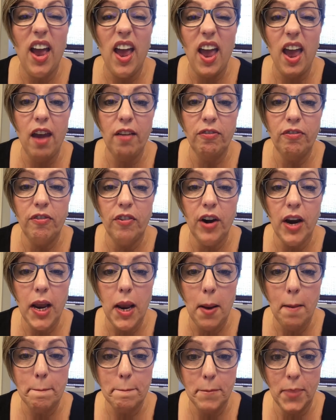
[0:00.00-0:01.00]

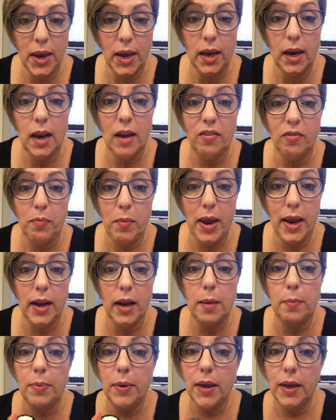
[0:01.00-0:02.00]
every bit of makeup,